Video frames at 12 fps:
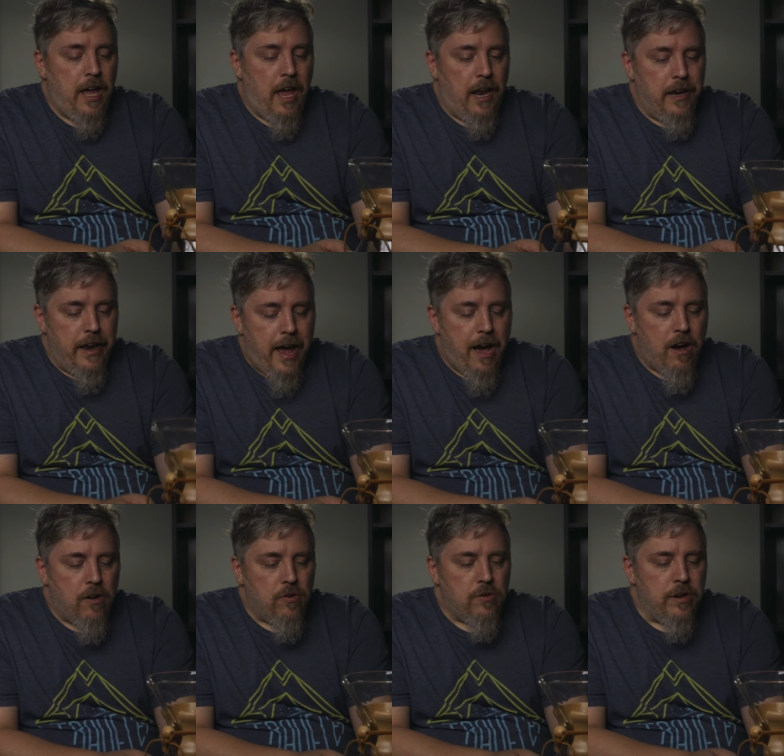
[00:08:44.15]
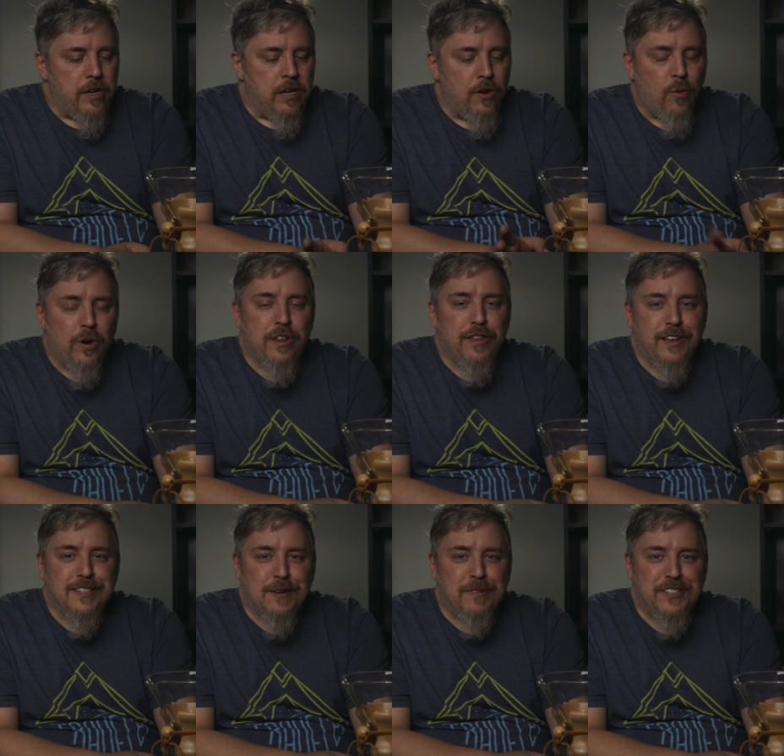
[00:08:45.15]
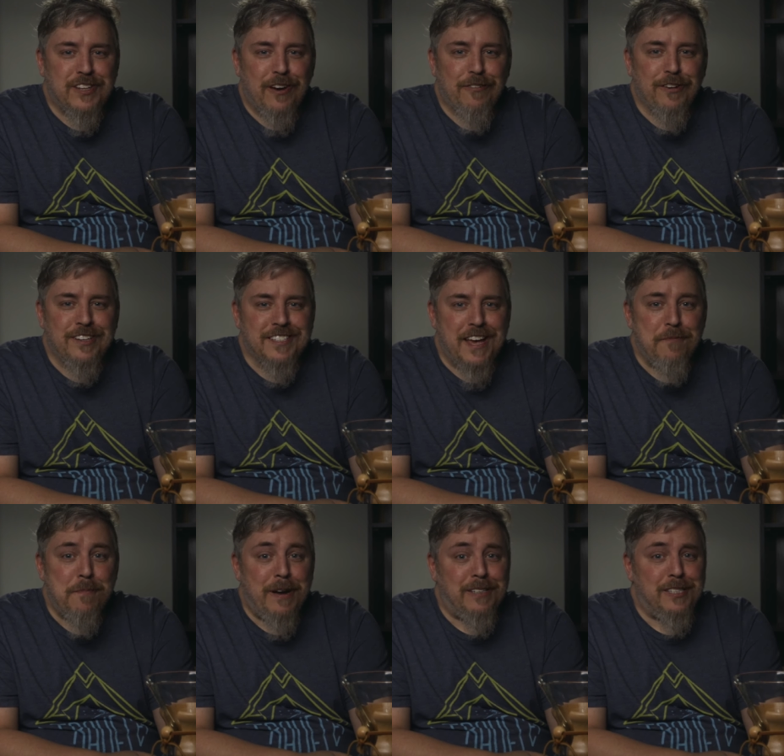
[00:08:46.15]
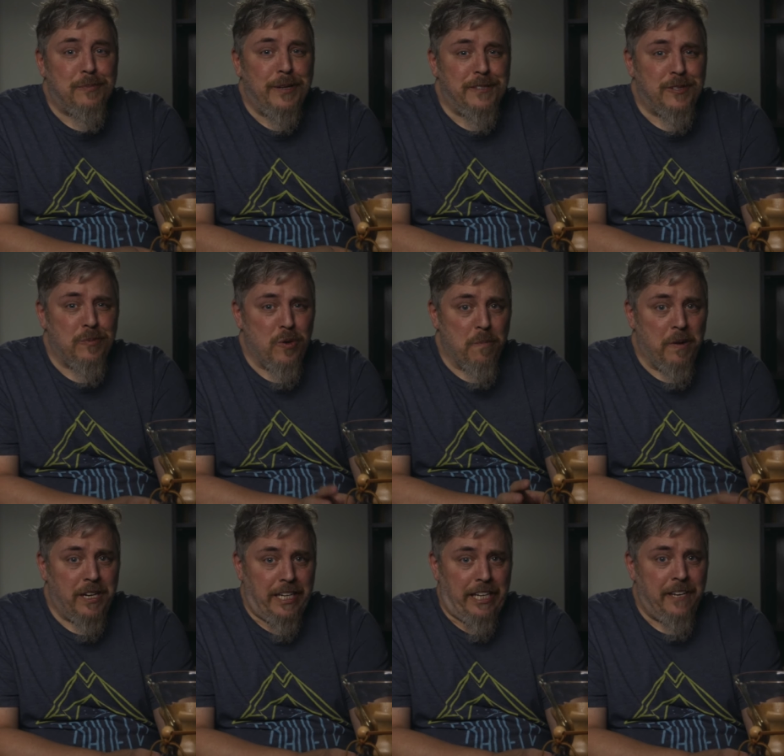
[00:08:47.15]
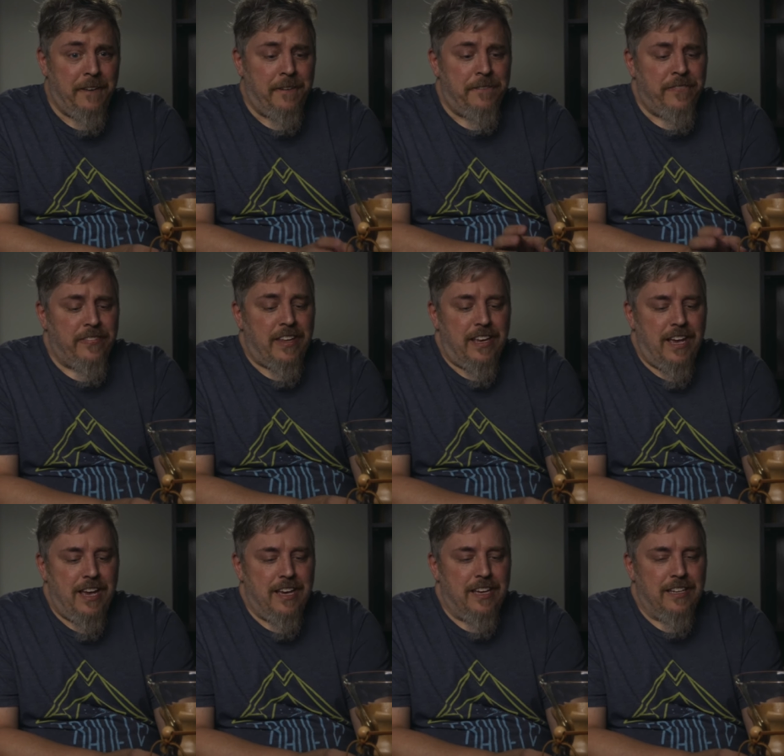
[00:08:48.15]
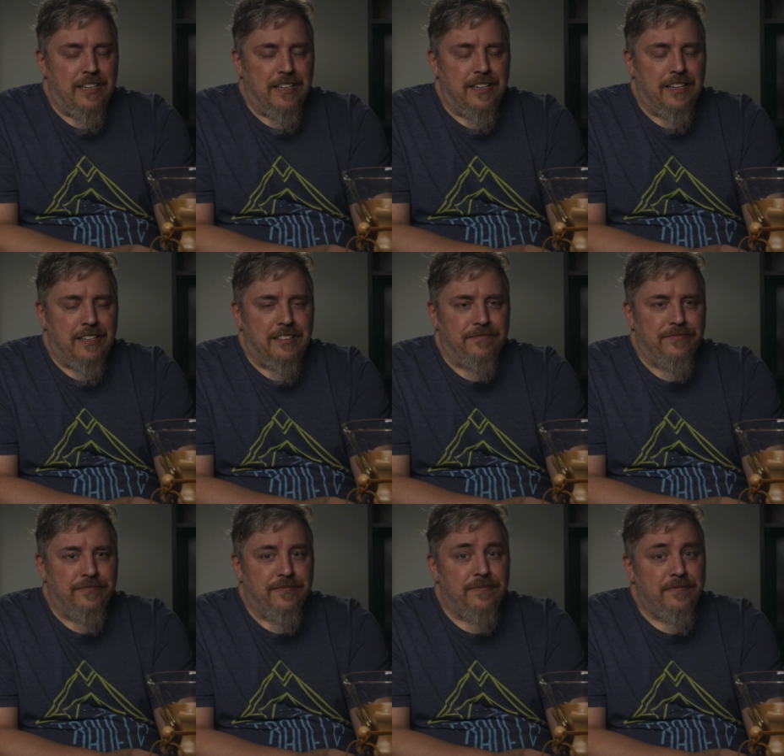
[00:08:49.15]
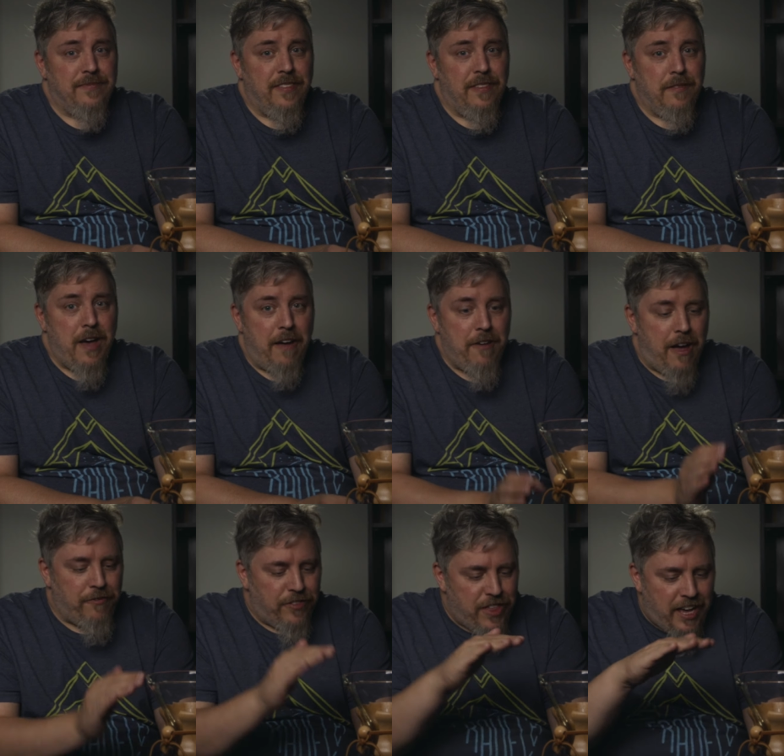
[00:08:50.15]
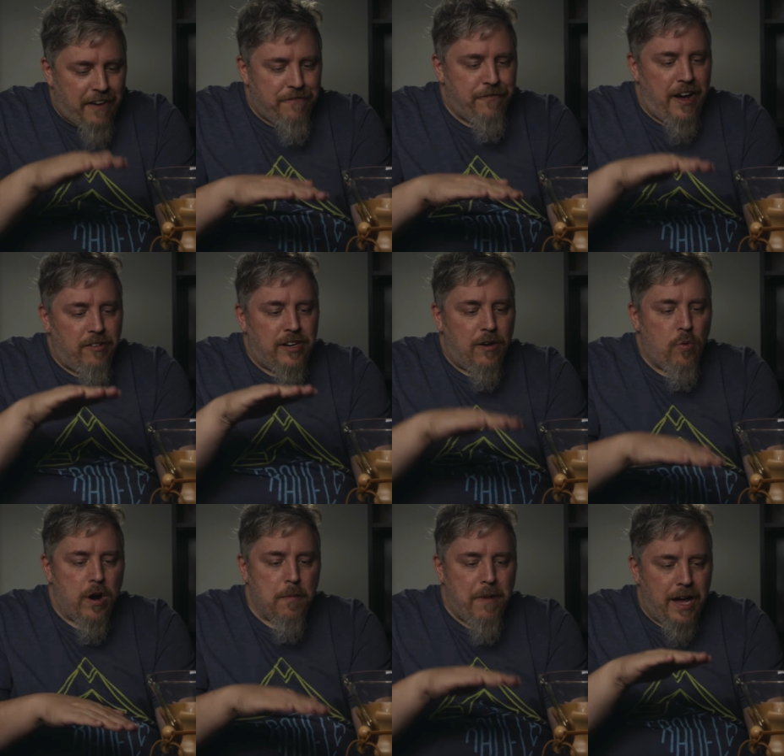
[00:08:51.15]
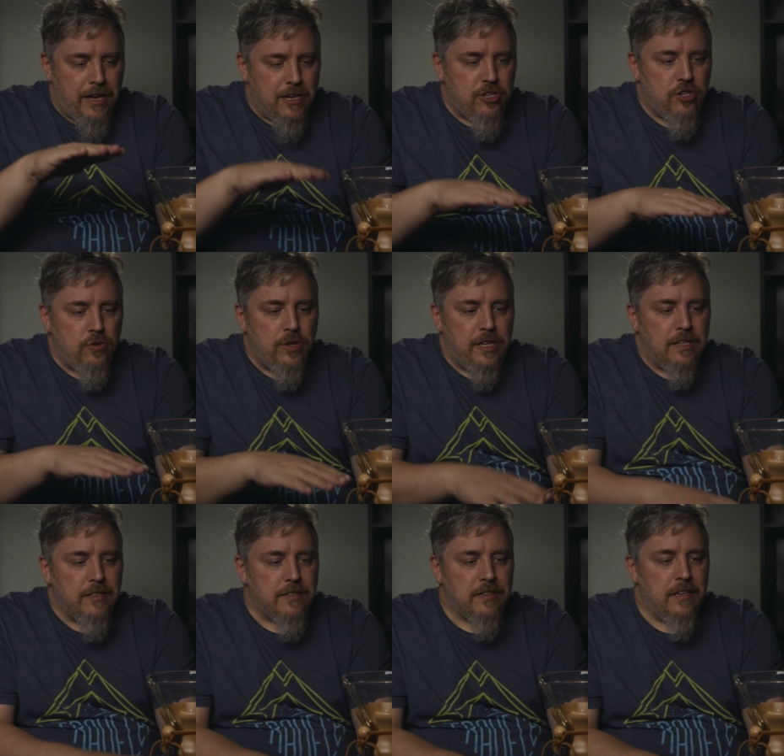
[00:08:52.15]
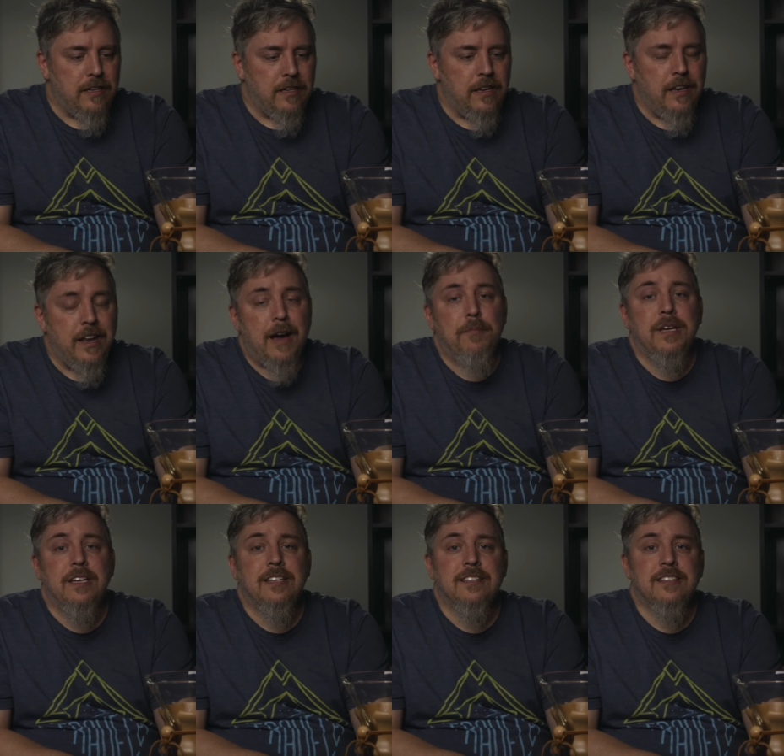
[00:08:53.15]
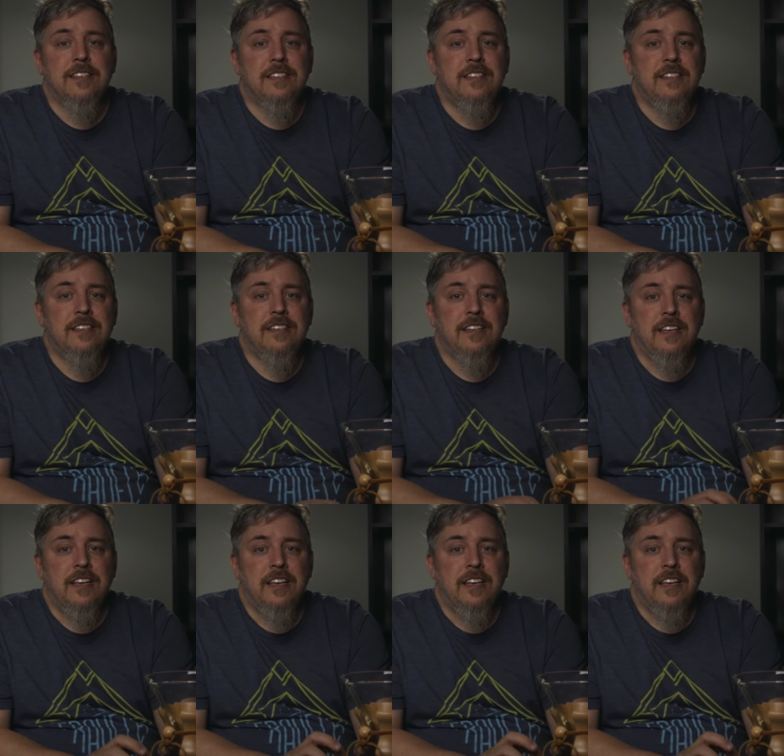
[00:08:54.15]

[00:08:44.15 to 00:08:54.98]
And now one of the things I'm discovering is I'm about to spend some more money. And I think I've found out where my issue is in not being consistent,